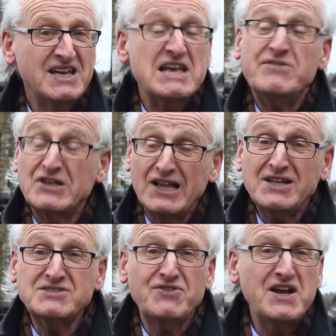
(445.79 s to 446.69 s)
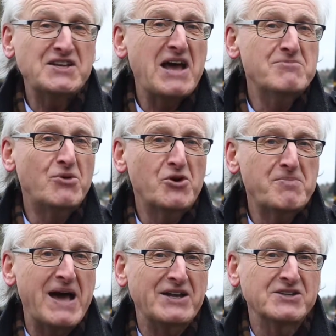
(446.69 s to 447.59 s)
If you'd like to find out more
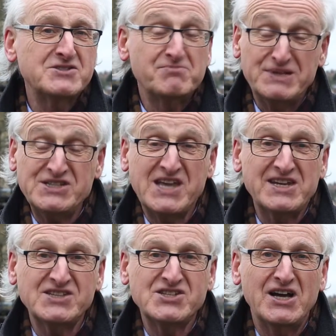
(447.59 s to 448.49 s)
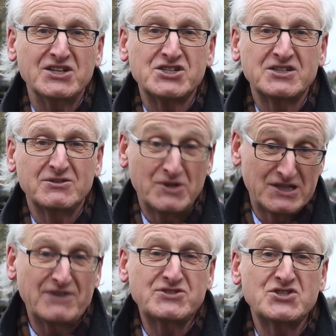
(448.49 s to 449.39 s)
about it, please get in touch. We'd
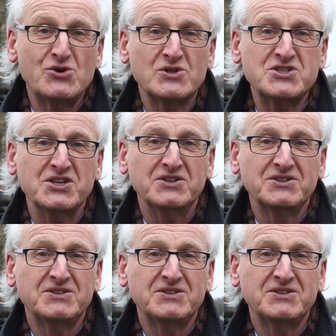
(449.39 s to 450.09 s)
love to talk to you.